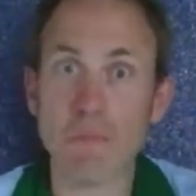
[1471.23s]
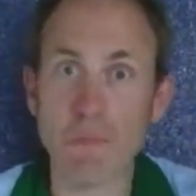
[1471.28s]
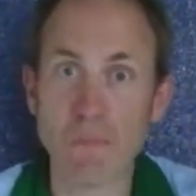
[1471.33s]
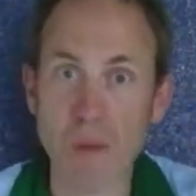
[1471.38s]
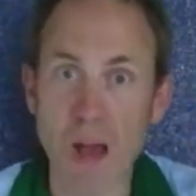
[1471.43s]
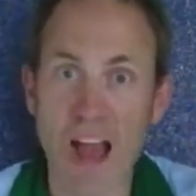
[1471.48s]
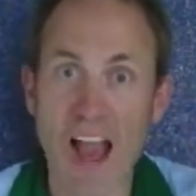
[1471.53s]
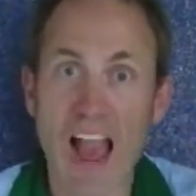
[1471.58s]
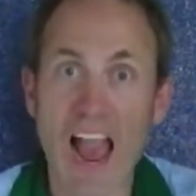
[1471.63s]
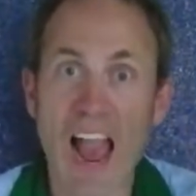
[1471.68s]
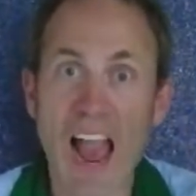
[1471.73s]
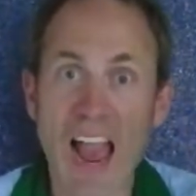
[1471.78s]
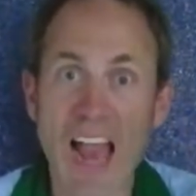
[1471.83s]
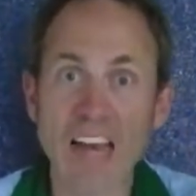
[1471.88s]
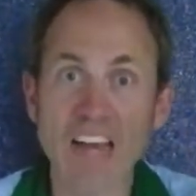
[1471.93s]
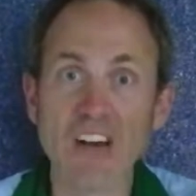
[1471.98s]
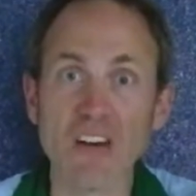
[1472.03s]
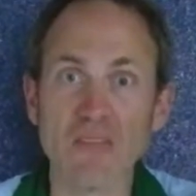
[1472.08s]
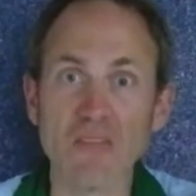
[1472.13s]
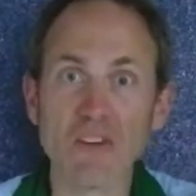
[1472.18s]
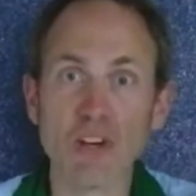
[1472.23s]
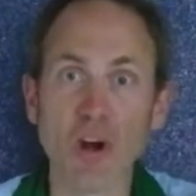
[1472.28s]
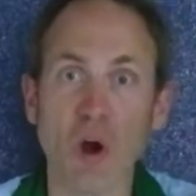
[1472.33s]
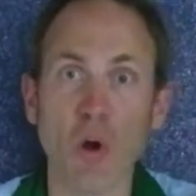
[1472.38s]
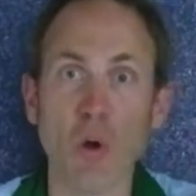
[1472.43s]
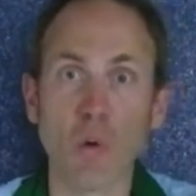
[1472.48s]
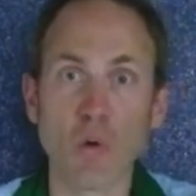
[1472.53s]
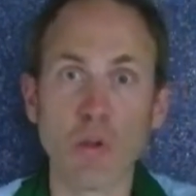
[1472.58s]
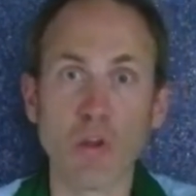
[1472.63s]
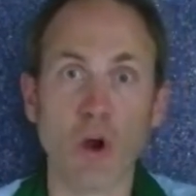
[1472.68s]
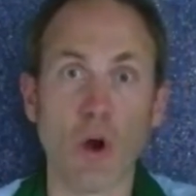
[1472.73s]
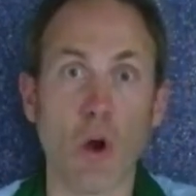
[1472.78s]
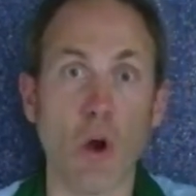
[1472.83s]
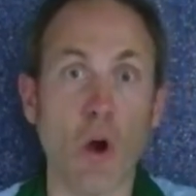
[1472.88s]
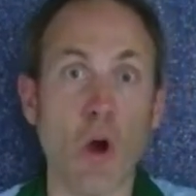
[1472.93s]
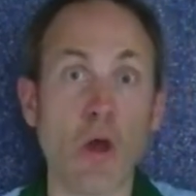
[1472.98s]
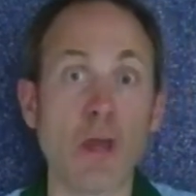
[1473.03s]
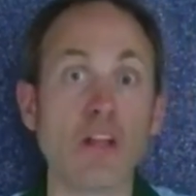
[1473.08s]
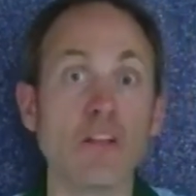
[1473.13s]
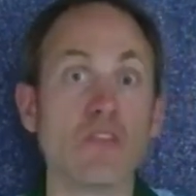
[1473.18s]
bag of gold
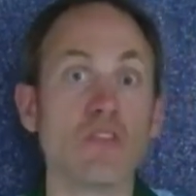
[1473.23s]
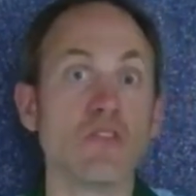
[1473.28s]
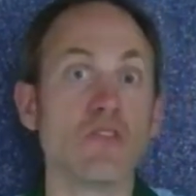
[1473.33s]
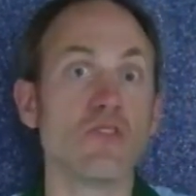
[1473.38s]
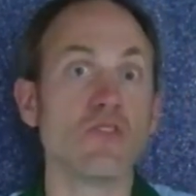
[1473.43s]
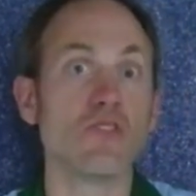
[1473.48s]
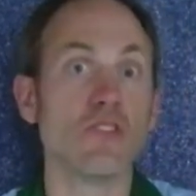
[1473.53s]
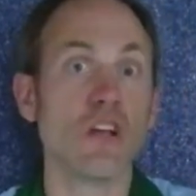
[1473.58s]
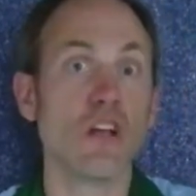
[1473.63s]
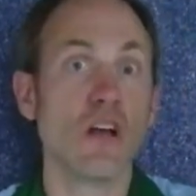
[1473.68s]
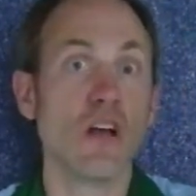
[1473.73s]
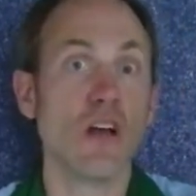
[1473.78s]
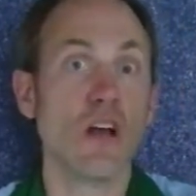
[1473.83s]
coins